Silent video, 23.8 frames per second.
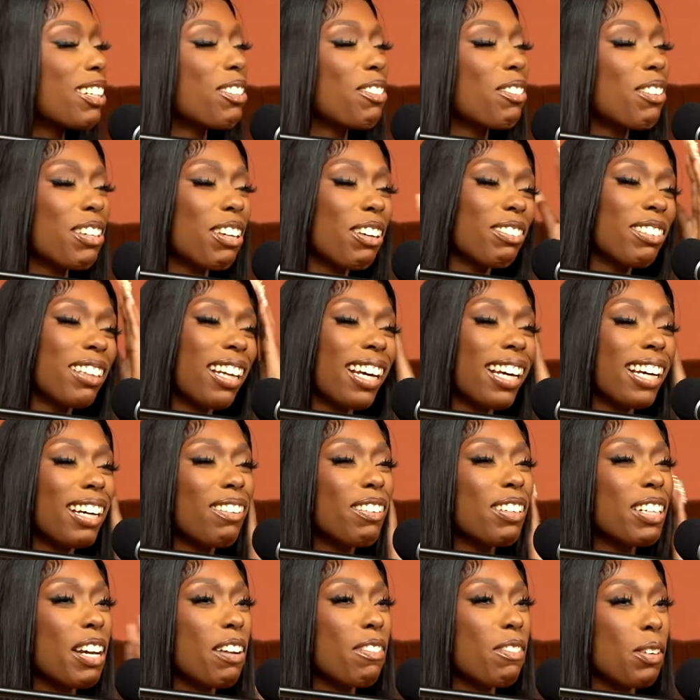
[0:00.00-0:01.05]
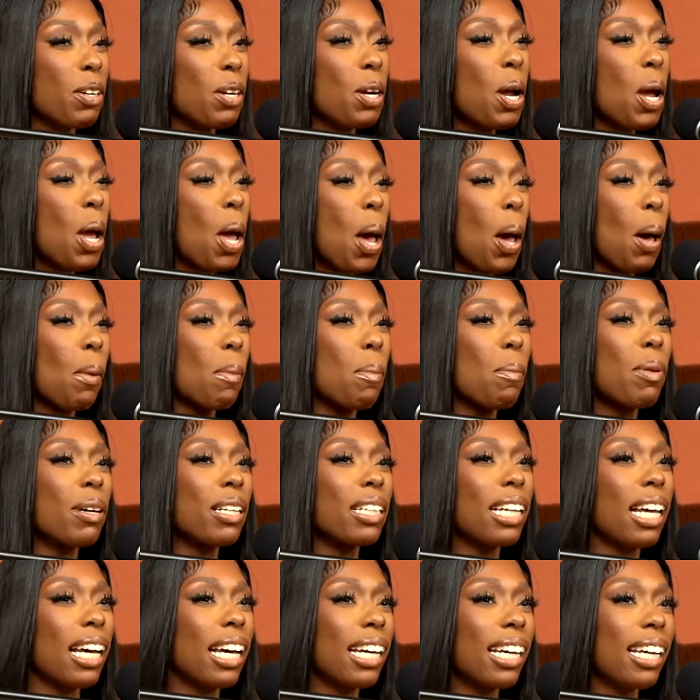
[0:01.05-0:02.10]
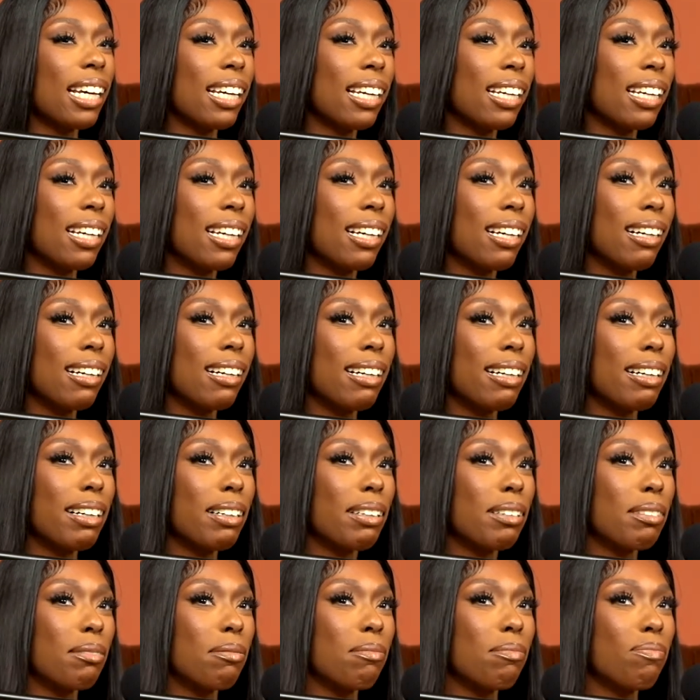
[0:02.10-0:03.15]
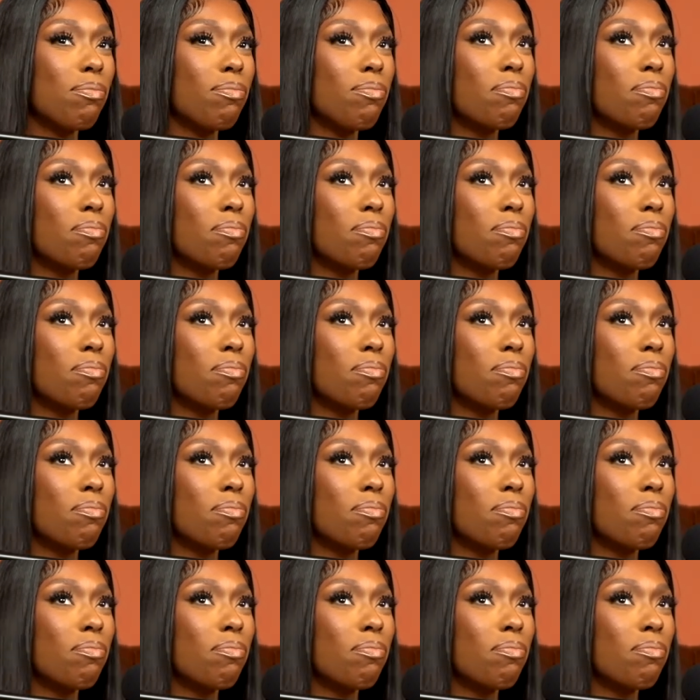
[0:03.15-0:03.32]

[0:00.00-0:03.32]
doing your thing or whatever, but like, I